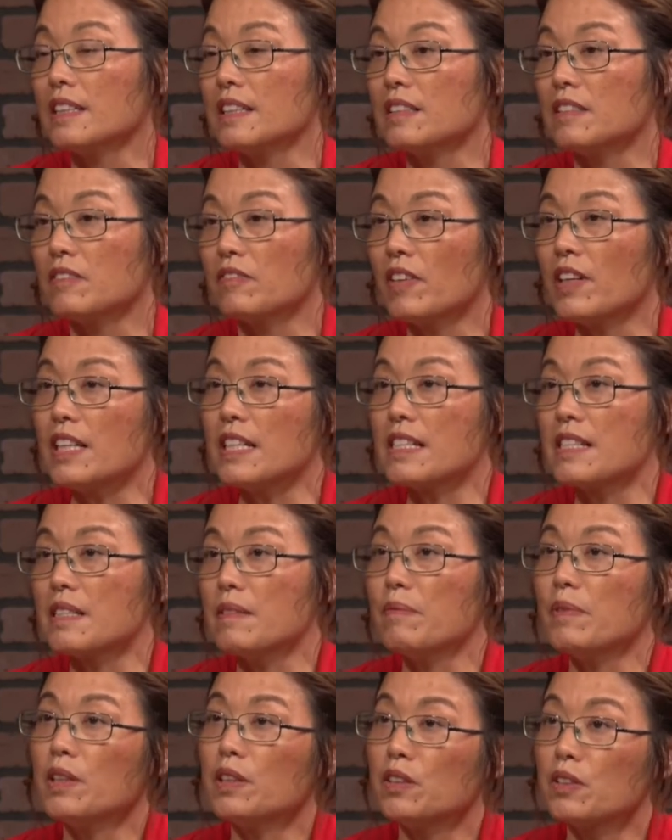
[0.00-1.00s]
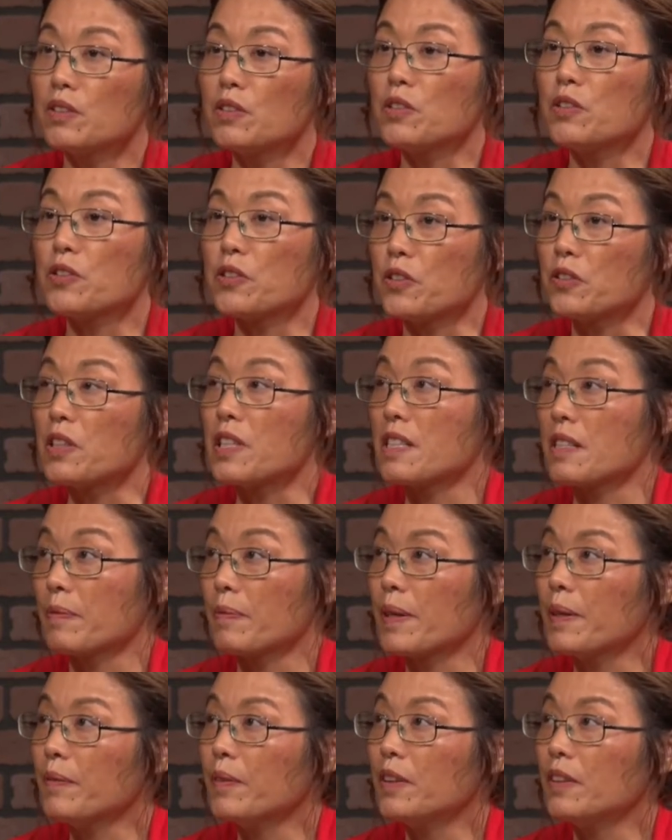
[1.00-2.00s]
it's very similar to Jewish
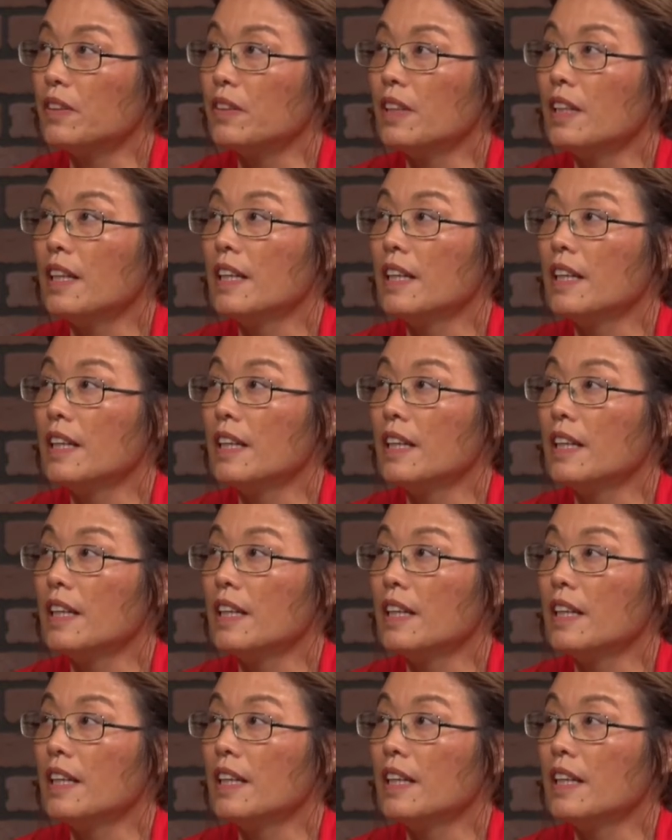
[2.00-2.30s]
people.